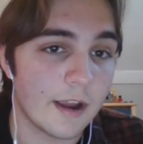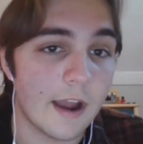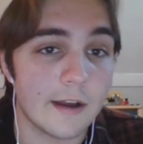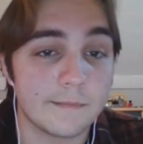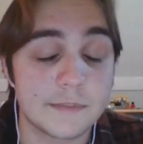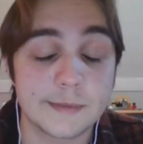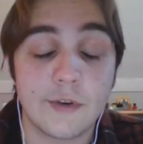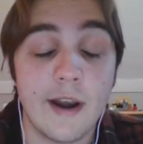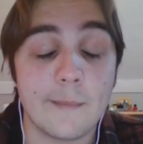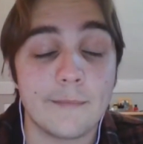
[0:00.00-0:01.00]
Nearly
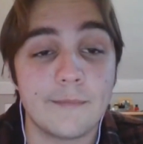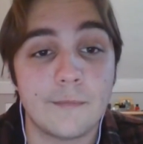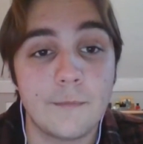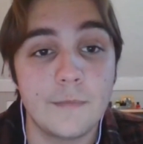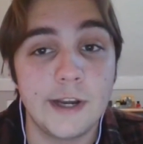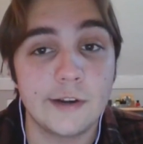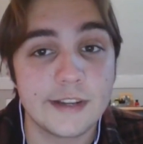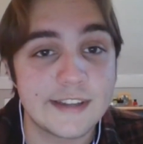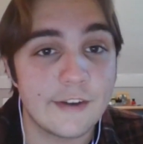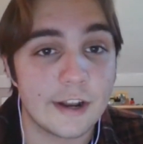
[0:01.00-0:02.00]
700. Thank
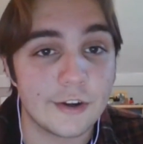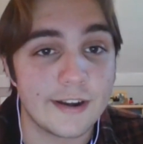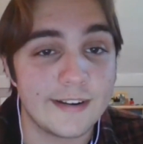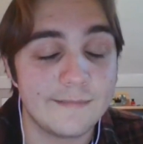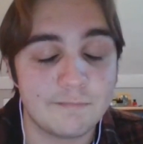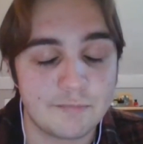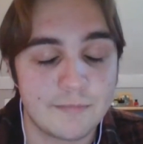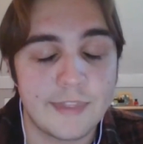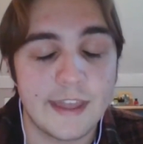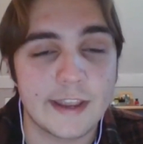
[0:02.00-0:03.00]
you all very much. I
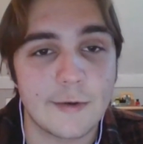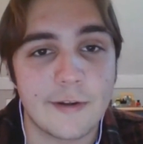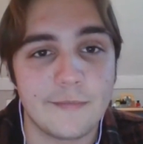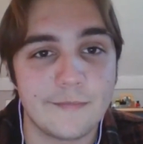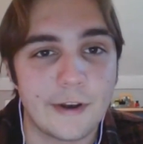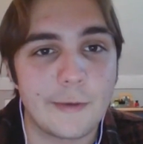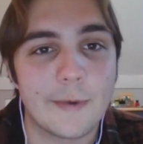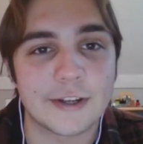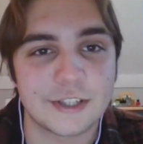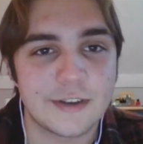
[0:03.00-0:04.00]
mean it.
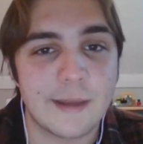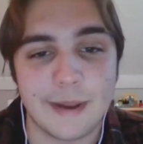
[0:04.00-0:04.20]
Alright.